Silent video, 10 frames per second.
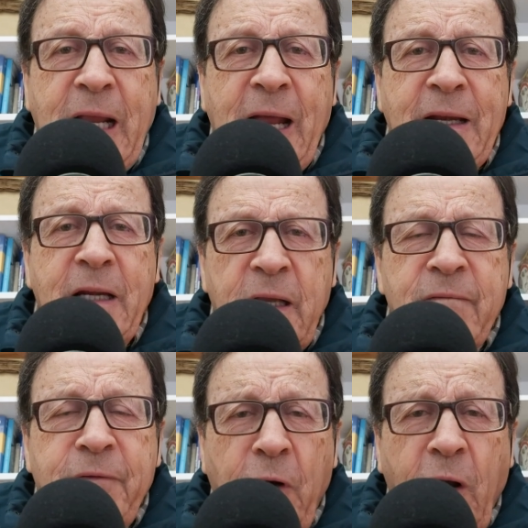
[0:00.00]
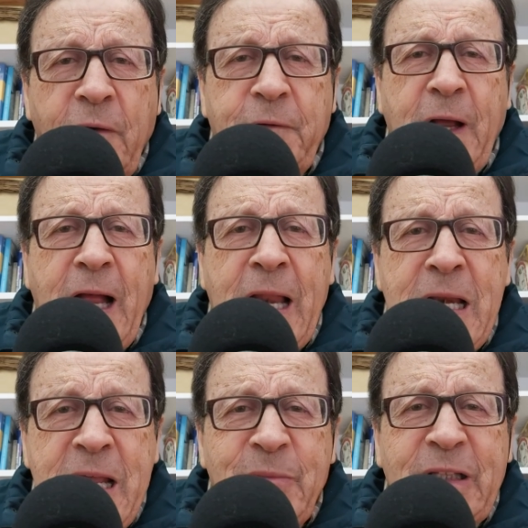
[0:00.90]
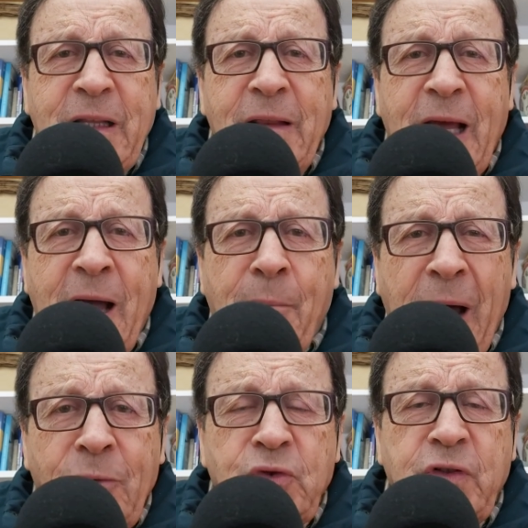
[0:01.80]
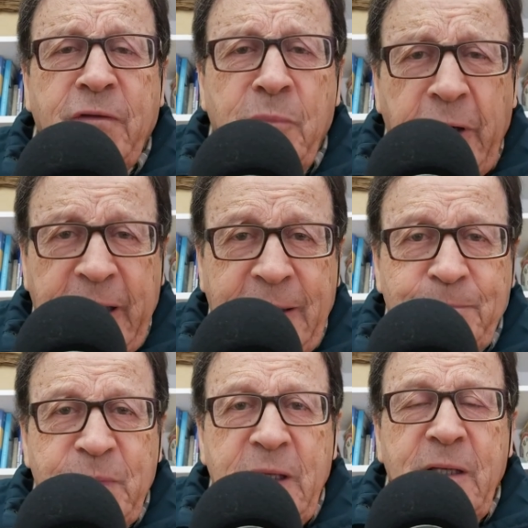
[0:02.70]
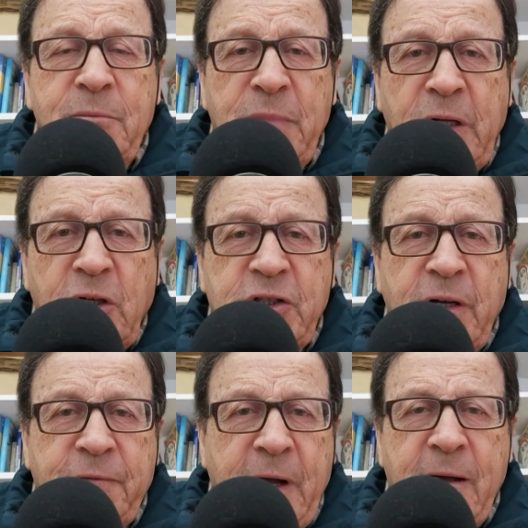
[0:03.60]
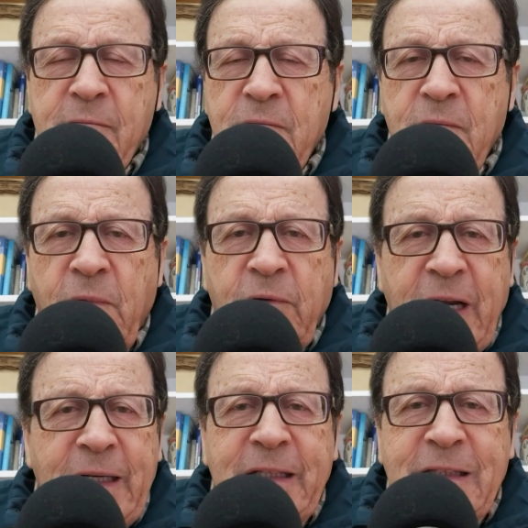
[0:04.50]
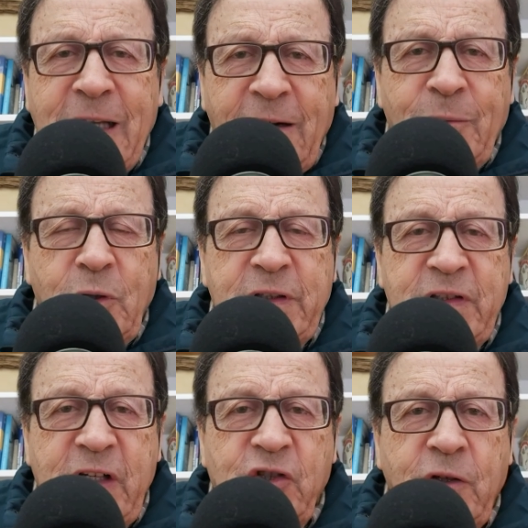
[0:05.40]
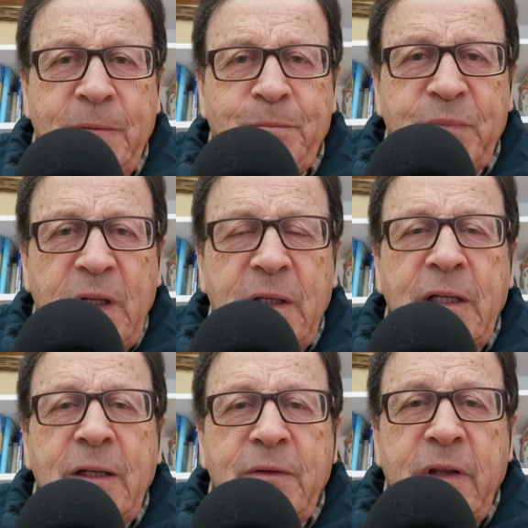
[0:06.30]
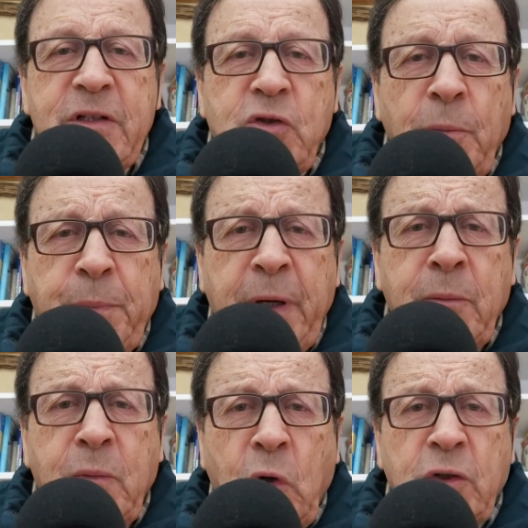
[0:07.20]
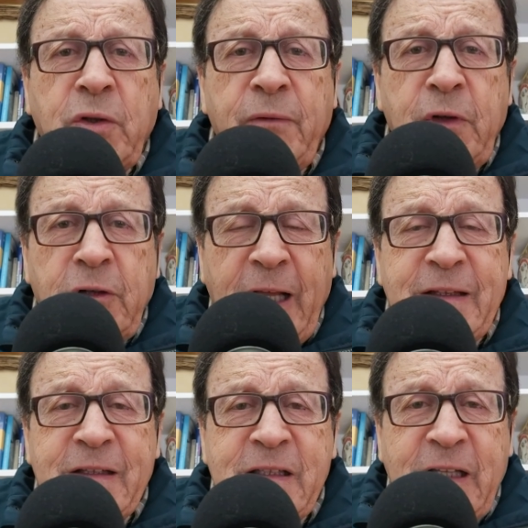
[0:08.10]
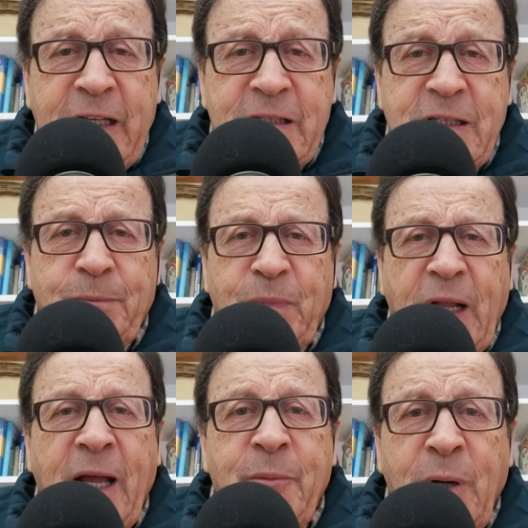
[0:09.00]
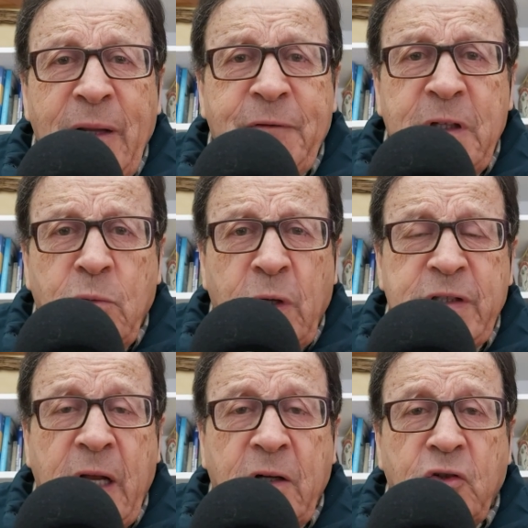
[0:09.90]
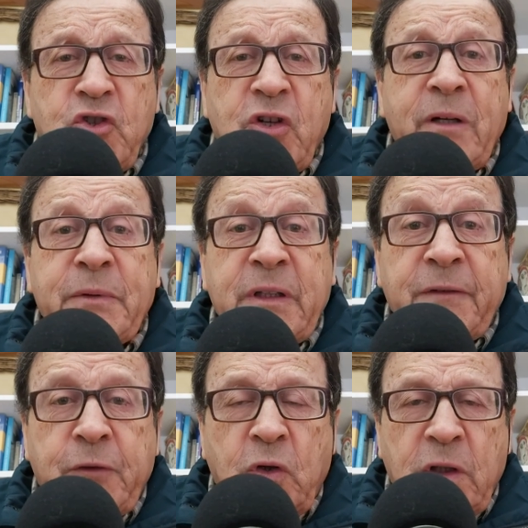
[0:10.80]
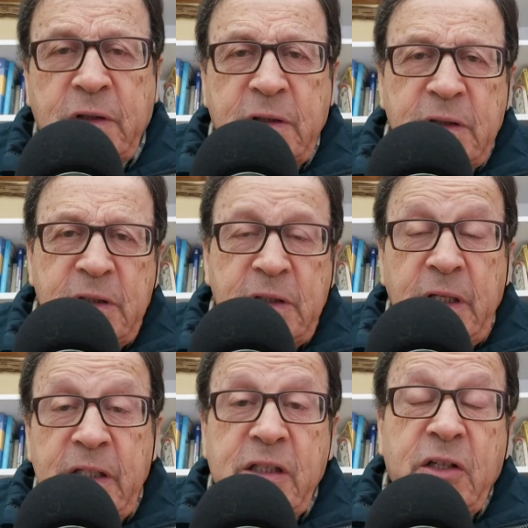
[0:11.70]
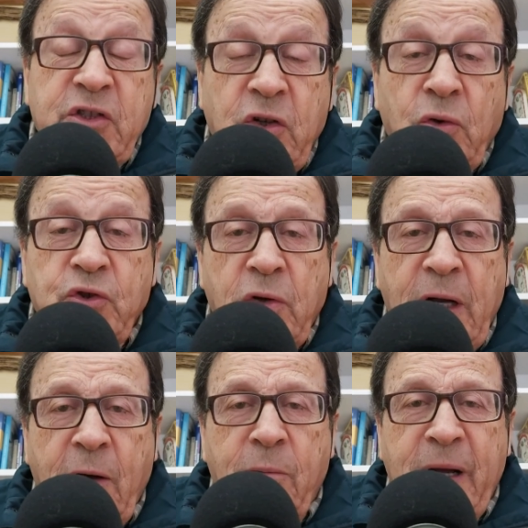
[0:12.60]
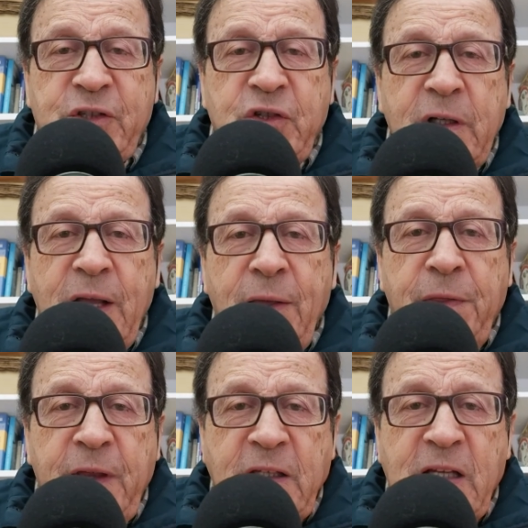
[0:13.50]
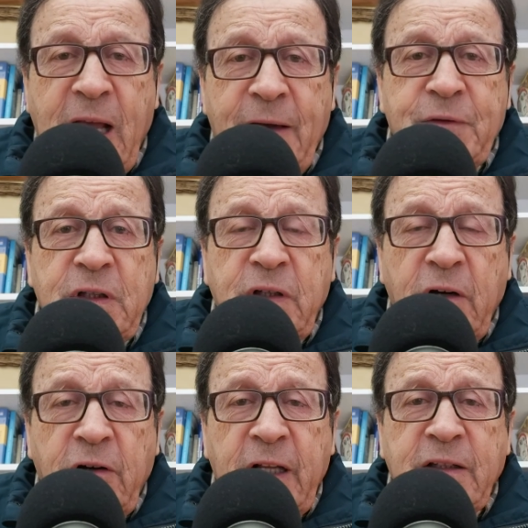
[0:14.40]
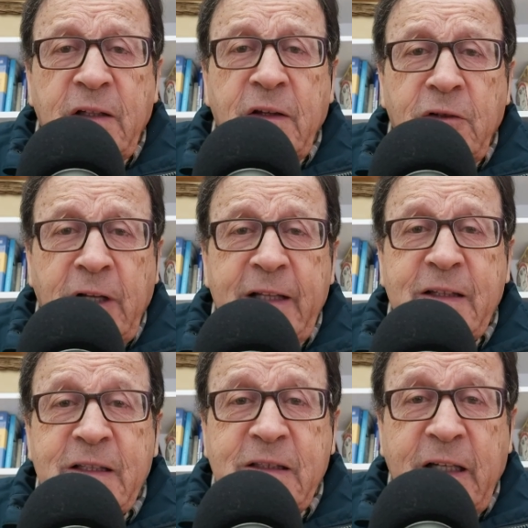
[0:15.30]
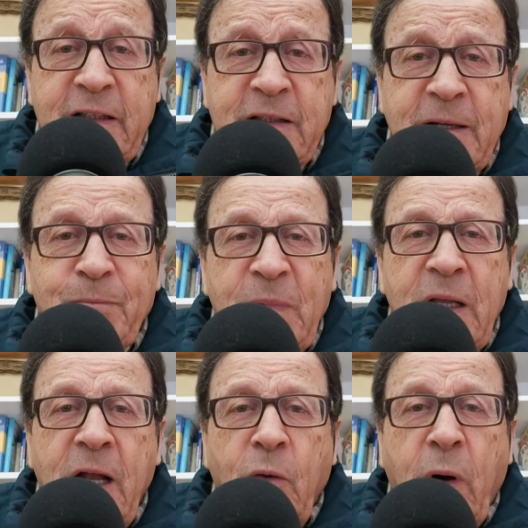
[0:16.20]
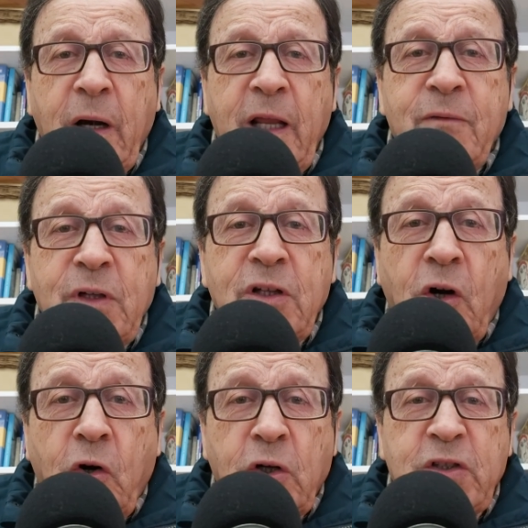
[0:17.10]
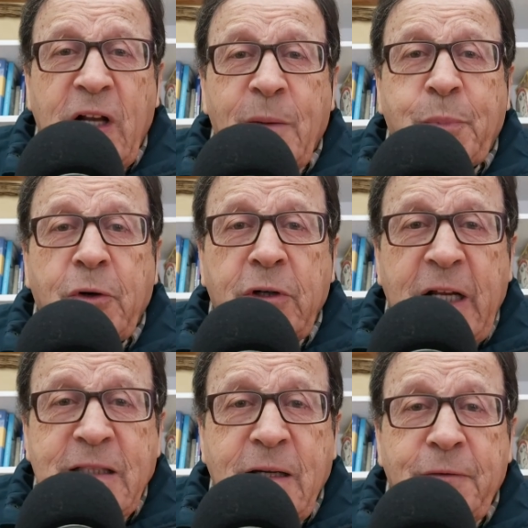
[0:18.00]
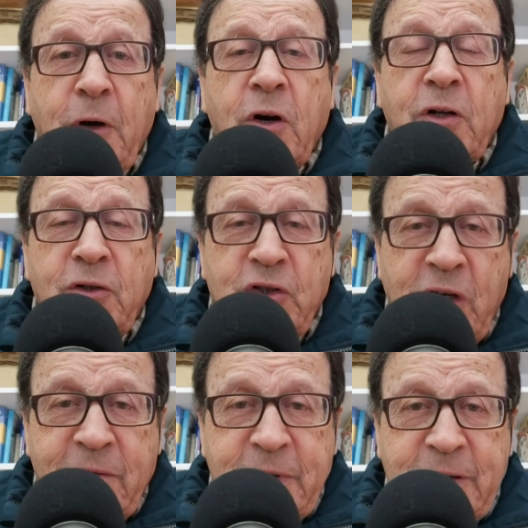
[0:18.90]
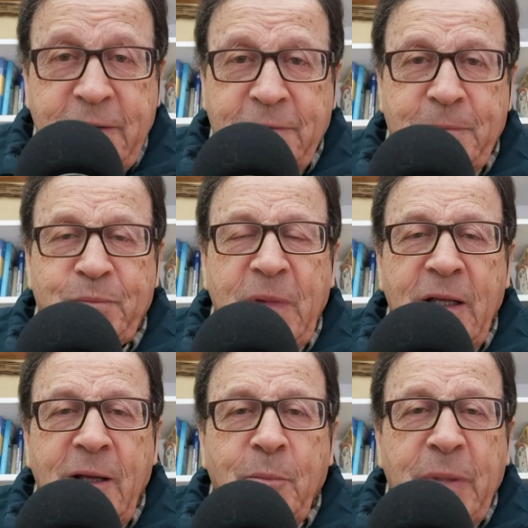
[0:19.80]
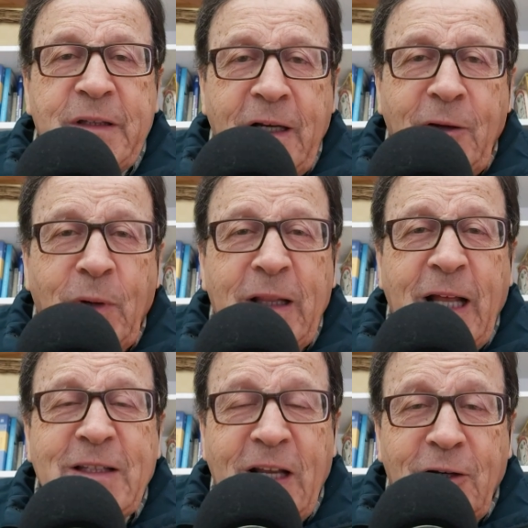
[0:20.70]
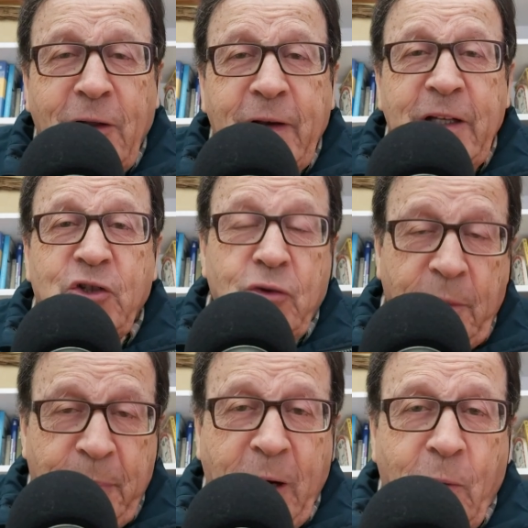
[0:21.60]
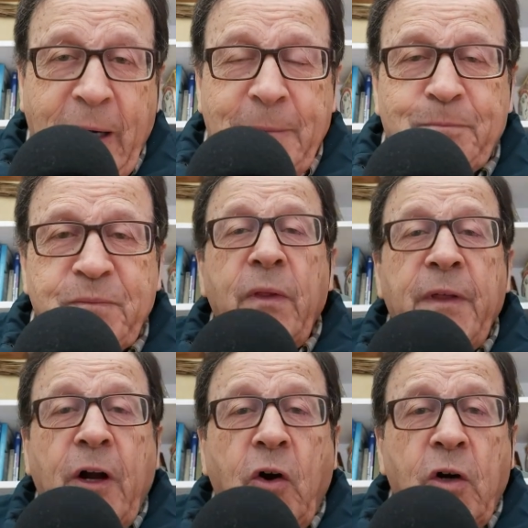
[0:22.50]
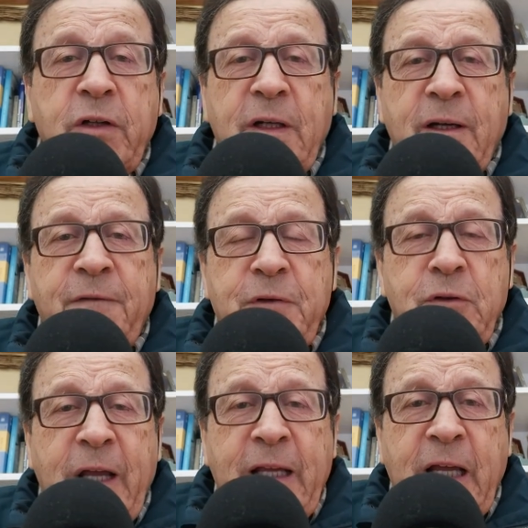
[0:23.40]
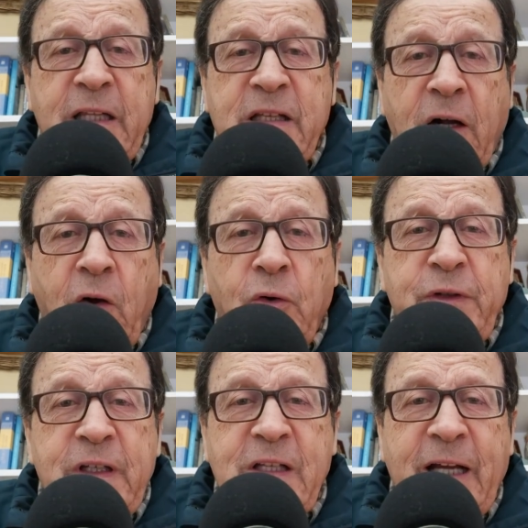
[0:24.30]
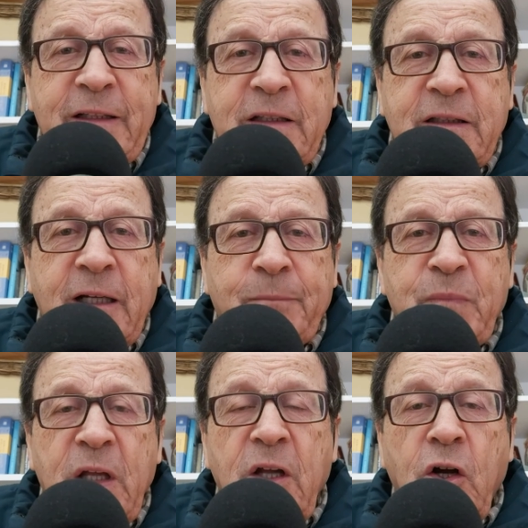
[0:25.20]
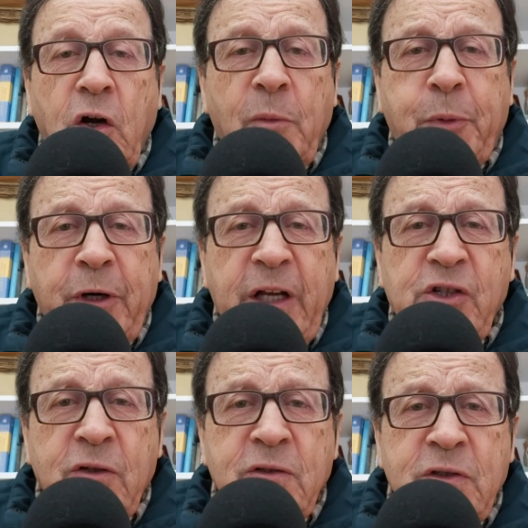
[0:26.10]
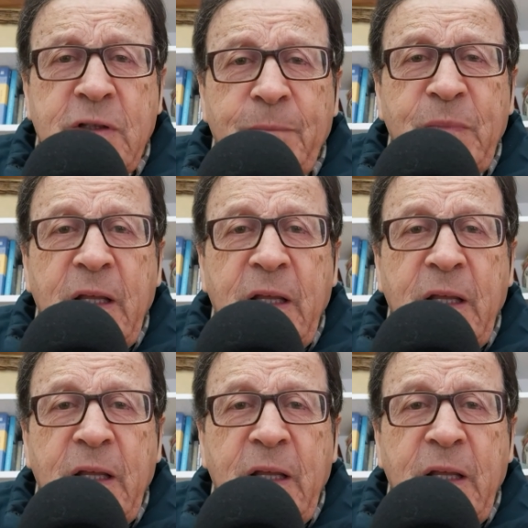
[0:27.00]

can involve unlimited amounts of money because of a really terrible decision that the Supreme Court of the United States, I believe it was a conservative court, it just shows you how much things have deteriorated in the United States, where even the courts are progressive or conservative. But anyway, that's another issue, a big one. The court a few decades ago decided that corporations